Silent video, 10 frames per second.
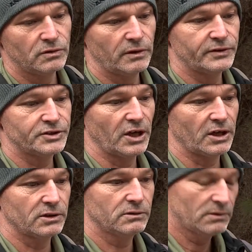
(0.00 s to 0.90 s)
of a
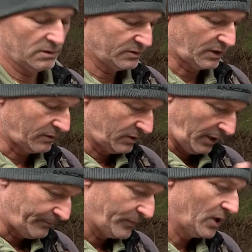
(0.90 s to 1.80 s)
second. So yeah,
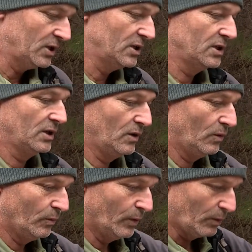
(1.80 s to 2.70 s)

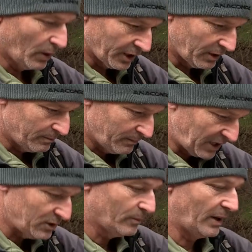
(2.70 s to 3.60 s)
we want it in
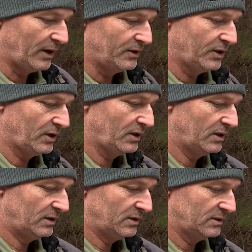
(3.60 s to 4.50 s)
manual mode,
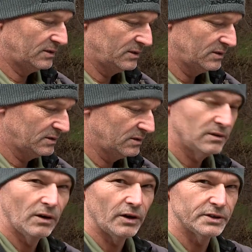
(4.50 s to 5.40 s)

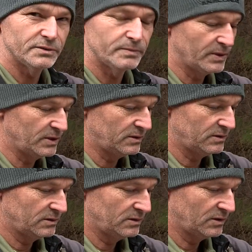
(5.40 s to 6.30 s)
high speed,
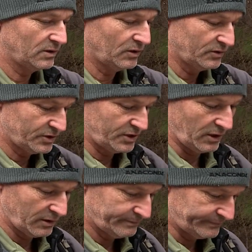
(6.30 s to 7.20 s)
curtain sync.
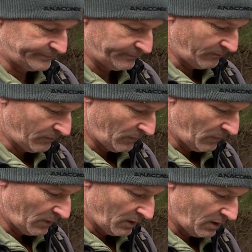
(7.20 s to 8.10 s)

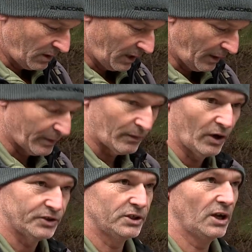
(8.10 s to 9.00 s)
Now we're right to